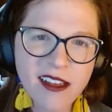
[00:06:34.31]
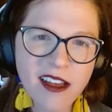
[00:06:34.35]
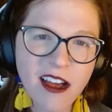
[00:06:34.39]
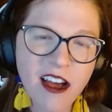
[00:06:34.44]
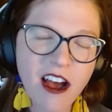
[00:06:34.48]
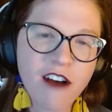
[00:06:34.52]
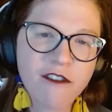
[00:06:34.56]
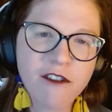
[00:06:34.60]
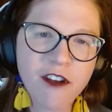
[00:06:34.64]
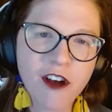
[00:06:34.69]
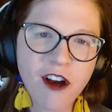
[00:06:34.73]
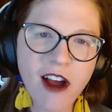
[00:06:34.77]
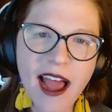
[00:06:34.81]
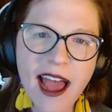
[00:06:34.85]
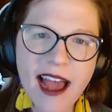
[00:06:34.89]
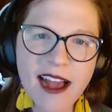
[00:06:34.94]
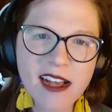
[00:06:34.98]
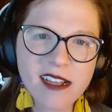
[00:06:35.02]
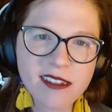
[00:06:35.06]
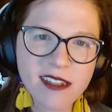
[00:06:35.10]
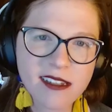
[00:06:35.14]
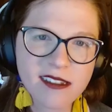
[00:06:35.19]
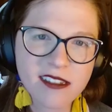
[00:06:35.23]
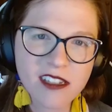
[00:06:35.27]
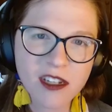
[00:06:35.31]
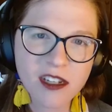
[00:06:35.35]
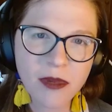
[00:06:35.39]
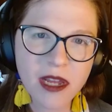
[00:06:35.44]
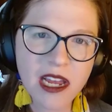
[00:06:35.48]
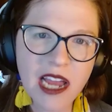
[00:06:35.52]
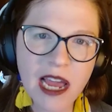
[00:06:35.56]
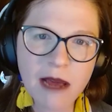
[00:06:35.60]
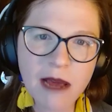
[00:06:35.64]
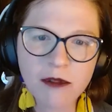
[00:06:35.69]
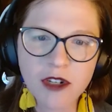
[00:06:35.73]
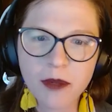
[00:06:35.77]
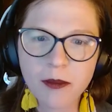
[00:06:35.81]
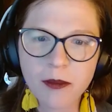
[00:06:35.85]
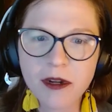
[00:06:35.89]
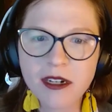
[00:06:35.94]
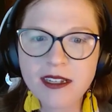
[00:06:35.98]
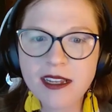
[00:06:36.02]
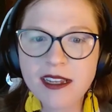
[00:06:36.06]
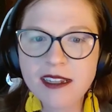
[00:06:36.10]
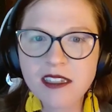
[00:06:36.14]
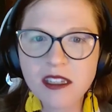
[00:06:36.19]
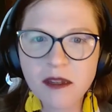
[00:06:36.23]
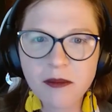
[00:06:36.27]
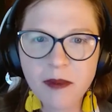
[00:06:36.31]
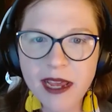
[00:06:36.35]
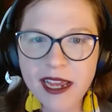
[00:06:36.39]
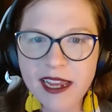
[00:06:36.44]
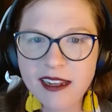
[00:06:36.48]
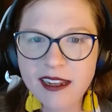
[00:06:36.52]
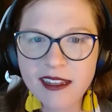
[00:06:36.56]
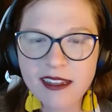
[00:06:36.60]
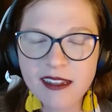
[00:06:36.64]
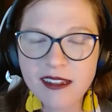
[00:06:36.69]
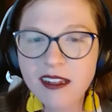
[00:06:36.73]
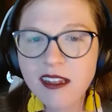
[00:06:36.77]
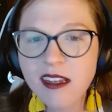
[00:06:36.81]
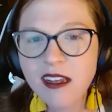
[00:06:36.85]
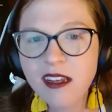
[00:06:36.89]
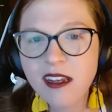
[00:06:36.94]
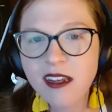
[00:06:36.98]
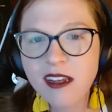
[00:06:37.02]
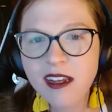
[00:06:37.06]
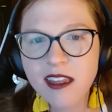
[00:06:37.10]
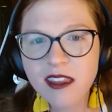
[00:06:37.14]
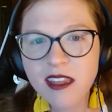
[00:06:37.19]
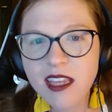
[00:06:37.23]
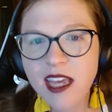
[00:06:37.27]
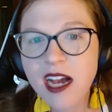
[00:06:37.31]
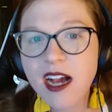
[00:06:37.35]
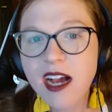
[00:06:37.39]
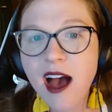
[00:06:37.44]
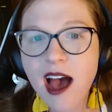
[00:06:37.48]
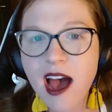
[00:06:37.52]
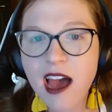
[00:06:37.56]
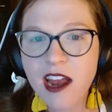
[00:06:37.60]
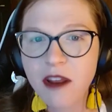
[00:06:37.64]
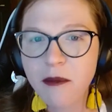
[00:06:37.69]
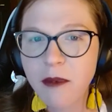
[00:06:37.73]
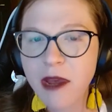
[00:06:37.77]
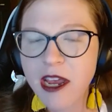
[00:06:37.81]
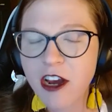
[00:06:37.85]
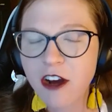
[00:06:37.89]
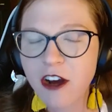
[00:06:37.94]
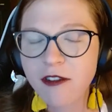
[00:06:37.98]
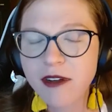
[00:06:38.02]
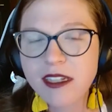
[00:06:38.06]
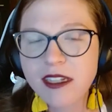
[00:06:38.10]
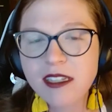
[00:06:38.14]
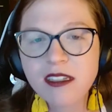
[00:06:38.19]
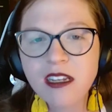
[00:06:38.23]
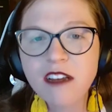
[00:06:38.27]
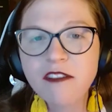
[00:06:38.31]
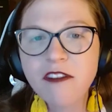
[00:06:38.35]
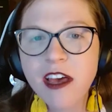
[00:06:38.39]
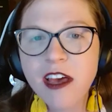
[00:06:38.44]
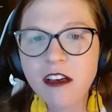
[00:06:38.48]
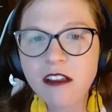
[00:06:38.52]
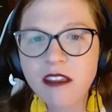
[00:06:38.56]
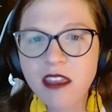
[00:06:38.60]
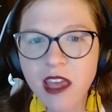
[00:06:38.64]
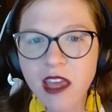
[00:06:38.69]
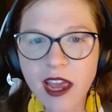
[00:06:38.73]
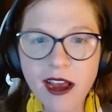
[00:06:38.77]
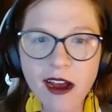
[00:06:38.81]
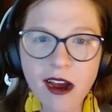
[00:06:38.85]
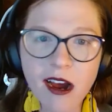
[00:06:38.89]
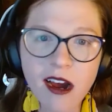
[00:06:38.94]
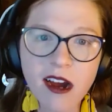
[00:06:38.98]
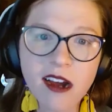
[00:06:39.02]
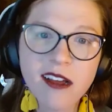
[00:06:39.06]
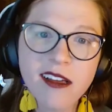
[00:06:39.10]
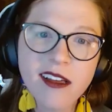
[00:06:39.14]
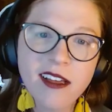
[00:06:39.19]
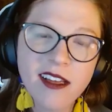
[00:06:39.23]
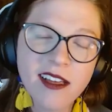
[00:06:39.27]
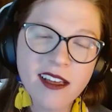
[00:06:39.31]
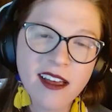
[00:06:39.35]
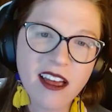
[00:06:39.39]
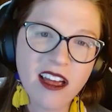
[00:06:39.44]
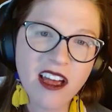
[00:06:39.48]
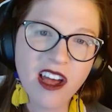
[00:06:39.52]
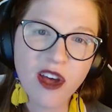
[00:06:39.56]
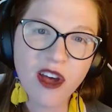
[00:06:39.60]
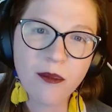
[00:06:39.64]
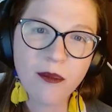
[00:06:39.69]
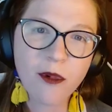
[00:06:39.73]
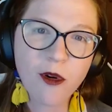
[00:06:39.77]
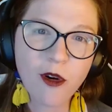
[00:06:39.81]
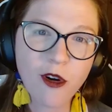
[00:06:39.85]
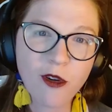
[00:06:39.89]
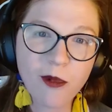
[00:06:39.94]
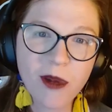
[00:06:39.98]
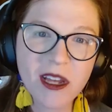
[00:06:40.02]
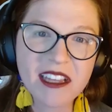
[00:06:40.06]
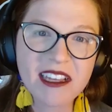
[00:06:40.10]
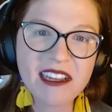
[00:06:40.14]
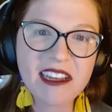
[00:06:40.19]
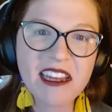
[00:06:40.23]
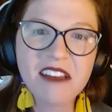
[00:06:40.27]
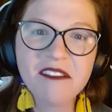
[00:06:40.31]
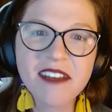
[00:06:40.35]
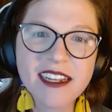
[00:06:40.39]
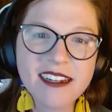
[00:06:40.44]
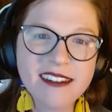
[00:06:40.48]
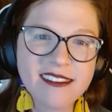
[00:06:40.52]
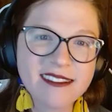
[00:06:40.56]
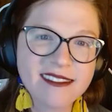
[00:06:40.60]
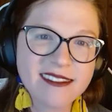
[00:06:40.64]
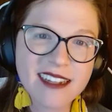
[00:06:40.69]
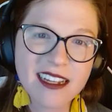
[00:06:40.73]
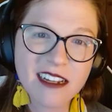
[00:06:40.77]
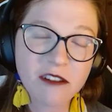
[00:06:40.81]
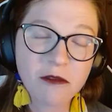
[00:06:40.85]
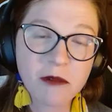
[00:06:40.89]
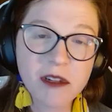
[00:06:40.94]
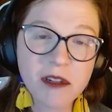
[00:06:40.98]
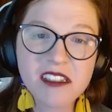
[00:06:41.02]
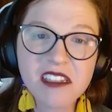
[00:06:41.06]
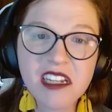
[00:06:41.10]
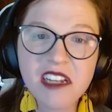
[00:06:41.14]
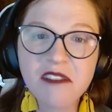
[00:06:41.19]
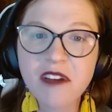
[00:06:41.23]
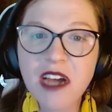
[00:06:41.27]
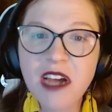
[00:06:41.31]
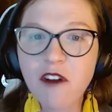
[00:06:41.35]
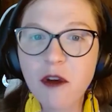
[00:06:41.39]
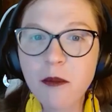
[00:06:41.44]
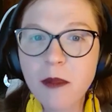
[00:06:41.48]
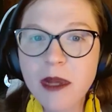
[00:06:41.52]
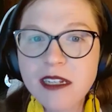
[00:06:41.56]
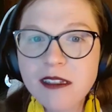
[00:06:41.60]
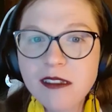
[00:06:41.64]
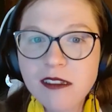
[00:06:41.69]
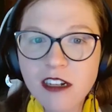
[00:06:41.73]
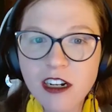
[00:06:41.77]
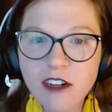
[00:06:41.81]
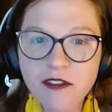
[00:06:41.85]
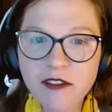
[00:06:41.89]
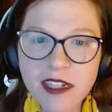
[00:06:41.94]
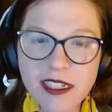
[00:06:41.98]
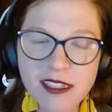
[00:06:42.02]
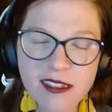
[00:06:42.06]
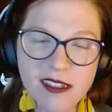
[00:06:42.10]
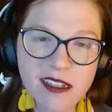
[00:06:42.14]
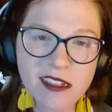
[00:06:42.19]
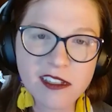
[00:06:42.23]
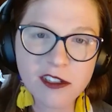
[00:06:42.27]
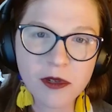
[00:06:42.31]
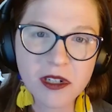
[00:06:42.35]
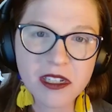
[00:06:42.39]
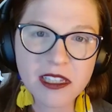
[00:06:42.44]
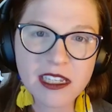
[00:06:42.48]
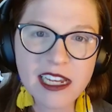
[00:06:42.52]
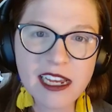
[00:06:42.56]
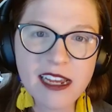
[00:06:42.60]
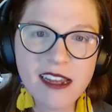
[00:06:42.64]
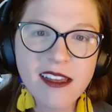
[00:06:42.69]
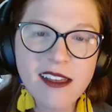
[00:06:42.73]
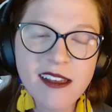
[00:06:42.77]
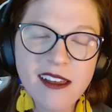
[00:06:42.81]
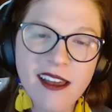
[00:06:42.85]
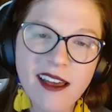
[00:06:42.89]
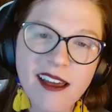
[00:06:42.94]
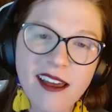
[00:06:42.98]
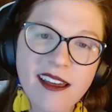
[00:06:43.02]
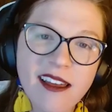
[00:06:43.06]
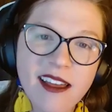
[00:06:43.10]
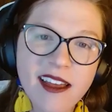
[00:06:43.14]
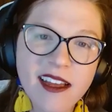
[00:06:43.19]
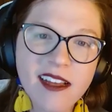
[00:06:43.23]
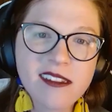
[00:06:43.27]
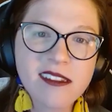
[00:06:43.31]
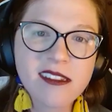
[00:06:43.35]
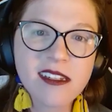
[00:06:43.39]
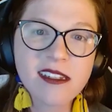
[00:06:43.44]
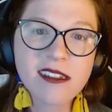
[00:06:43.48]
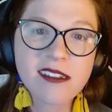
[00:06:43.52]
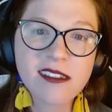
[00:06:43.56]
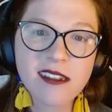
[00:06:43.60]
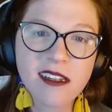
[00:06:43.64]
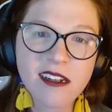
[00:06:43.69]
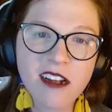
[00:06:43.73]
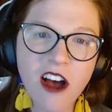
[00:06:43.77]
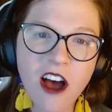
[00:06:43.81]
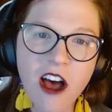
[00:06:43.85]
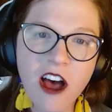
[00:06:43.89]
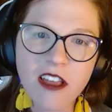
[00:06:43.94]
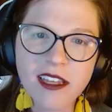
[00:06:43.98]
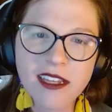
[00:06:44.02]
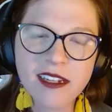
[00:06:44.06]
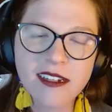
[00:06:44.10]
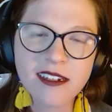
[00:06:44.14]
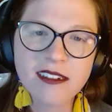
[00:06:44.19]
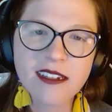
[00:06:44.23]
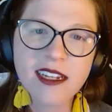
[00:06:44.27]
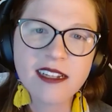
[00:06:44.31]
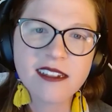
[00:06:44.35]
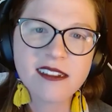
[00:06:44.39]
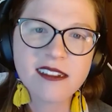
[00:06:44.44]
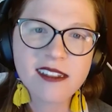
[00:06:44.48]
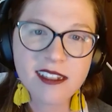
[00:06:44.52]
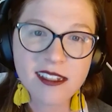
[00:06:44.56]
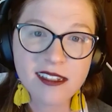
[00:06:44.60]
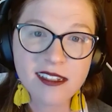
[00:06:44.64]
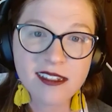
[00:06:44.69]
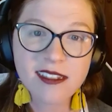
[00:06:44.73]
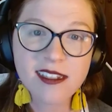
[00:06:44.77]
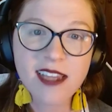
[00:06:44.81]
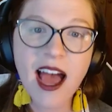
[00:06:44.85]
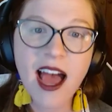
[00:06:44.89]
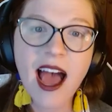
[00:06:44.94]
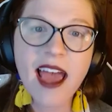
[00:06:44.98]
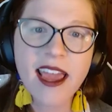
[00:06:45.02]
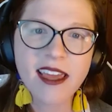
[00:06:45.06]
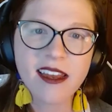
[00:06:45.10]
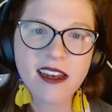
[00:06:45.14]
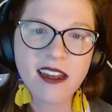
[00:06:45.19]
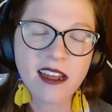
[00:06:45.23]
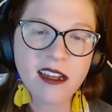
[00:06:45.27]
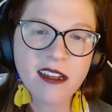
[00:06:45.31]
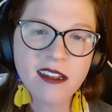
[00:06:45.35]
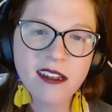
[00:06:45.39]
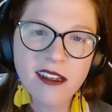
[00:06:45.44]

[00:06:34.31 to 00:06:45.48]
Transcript: off your access to being able to participate in the economy or receive healthcare, or really even receive government services, really exist at all in society.